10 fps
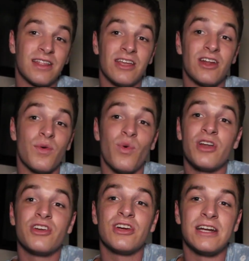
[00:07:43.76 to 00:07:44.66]
you know,
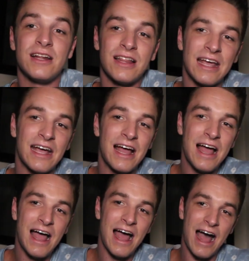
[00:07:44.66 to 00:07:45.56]
wondering that like
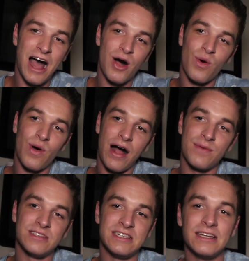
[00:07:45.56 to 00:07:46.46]
how I
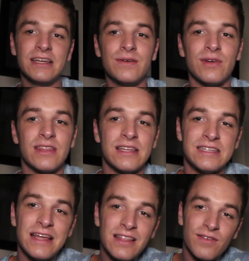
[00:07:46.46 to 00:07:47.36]
was dealing with the
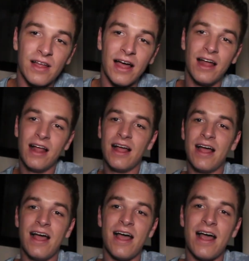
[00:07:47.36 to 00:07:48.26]
death of that.
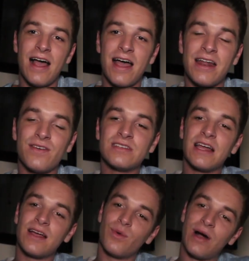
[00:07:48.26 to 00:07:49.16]
And I was
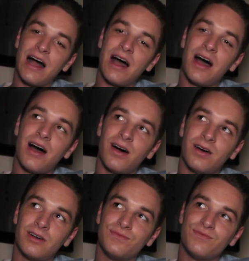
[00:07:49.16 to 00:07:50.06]
like,
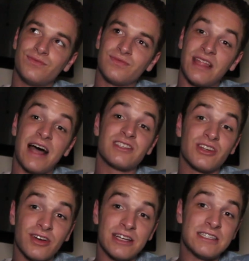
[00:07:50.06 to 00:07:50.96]
wow, that's
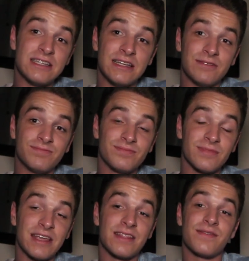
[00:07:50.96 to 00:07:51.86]
crazy.
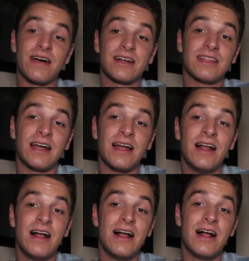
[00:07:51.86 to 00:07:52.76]
Like, the fact that,